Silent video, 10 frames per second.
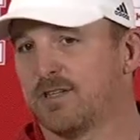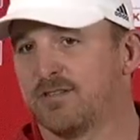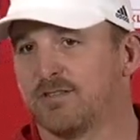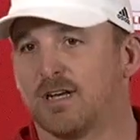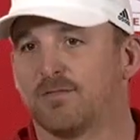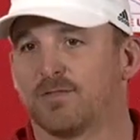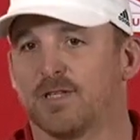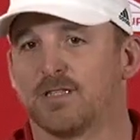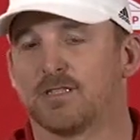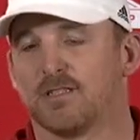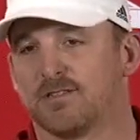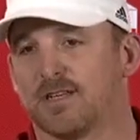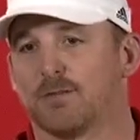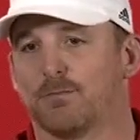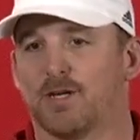he's not flinched and he's
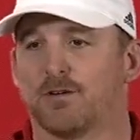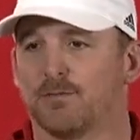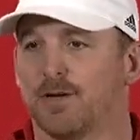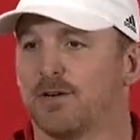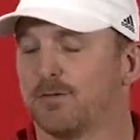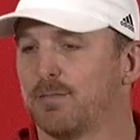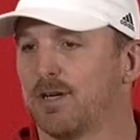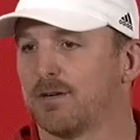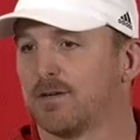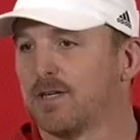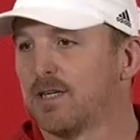gotten better and better and better.